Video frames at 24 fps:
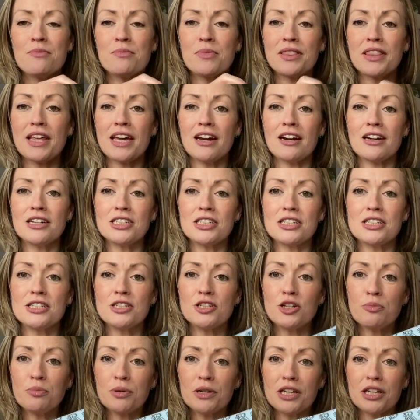But they are just
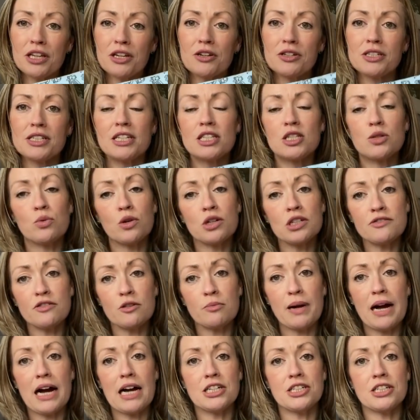super cute. It's a
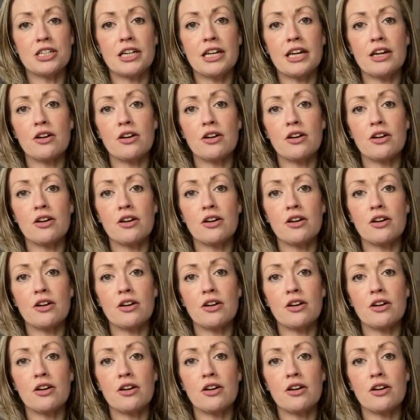wonderful pattern.